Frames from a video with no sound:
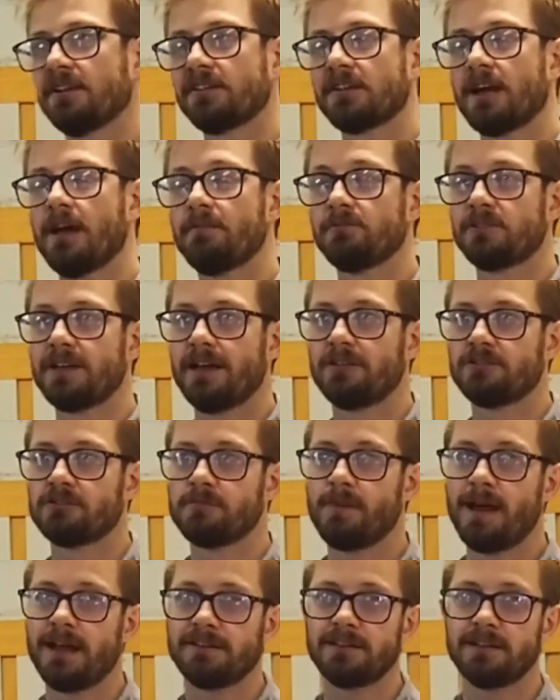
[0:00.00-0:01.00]
has come down
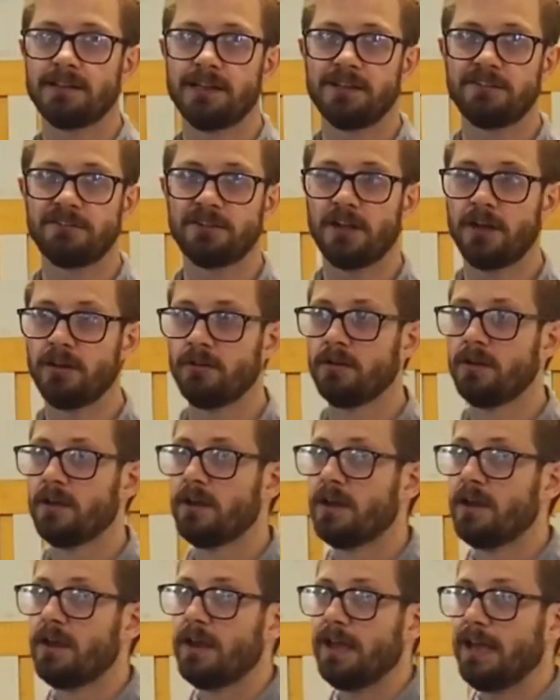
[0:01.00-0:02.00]
dramatically. So
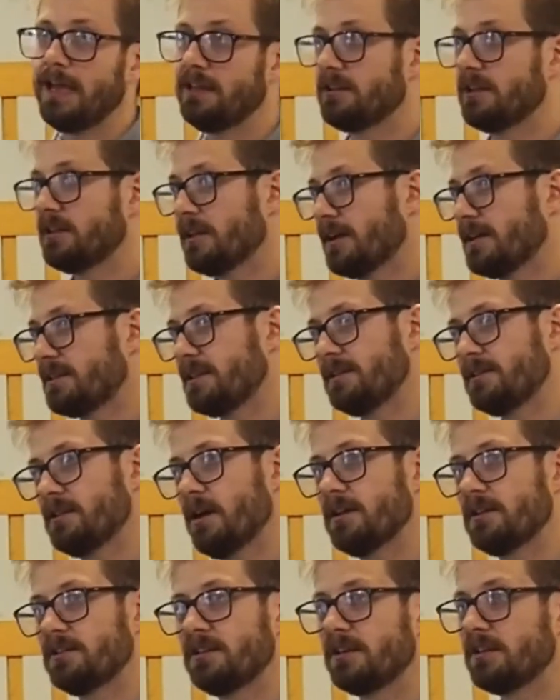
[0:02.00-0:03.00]
in the
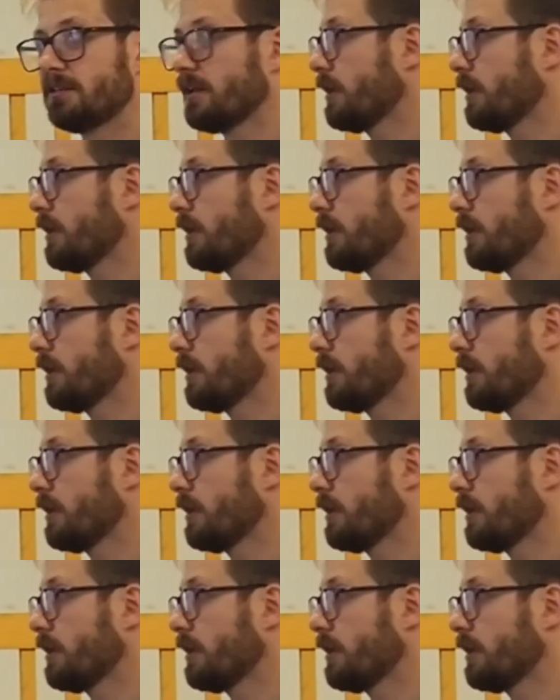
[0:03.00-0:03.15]
1990s,